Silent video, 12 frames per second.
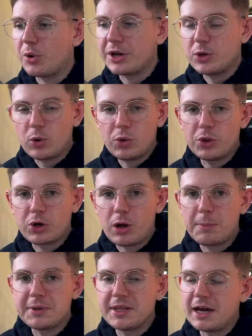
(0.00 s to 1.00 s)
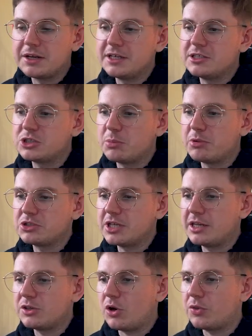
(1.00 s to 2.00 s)
brought in all the copy that I need to
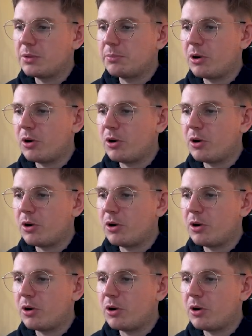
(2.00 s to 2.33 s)
present on the